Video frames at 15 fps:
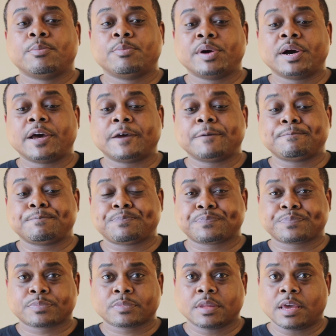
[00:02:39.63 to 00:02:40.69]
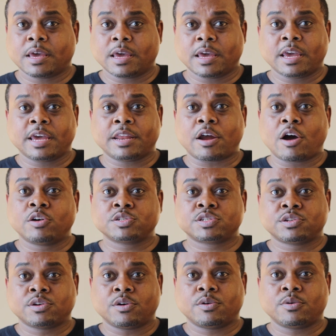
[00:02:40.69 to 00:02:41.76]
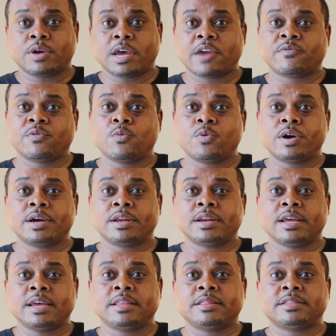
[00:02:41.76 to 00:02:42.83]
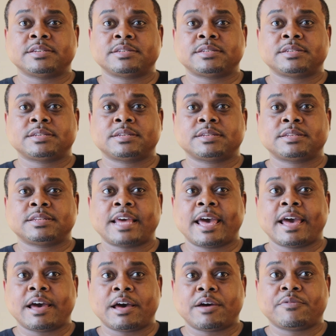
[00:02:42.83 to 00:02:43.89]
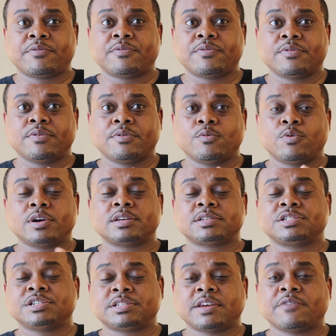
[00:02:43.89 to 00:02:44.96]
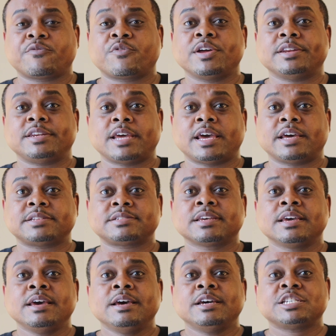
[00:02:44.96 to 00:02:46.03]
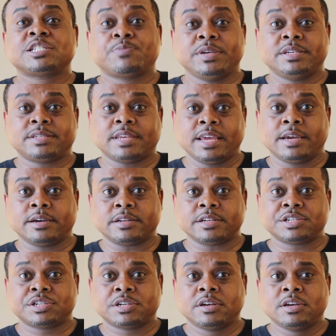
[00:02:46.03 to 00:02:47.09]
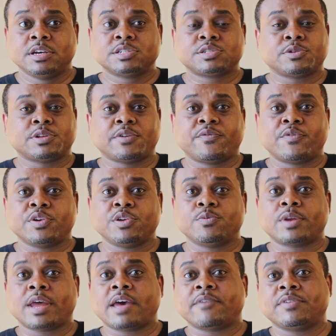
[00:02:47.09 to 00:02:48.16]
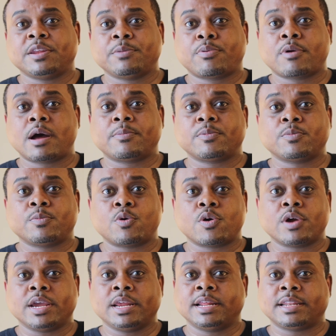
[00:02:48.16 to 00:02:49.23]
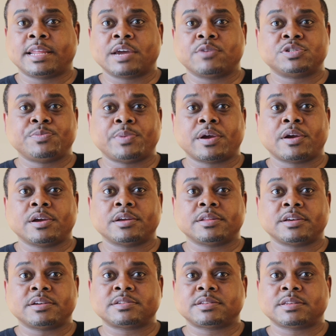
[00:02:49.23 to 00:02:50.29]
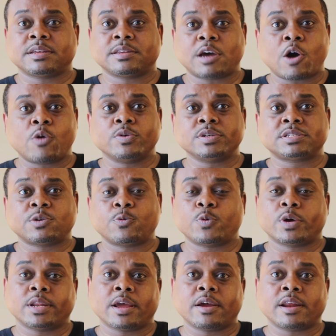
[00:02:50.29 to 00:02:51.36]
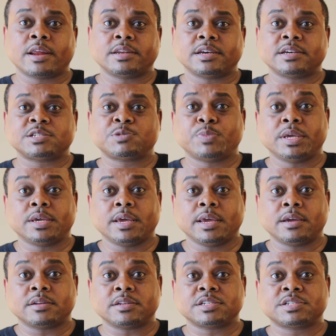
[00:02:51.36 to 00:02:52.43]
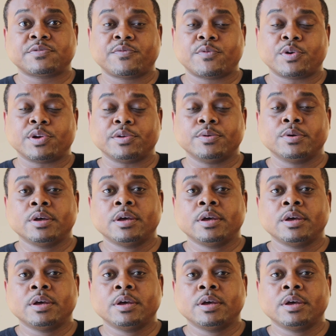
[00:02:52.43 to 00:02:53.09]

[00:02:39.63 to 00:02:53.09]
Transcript: And also everyone in this staff, well, it's just a front desk, speaks English. So therefore you won't have any problem or any language barrier. There's always someone there that does speak English for you.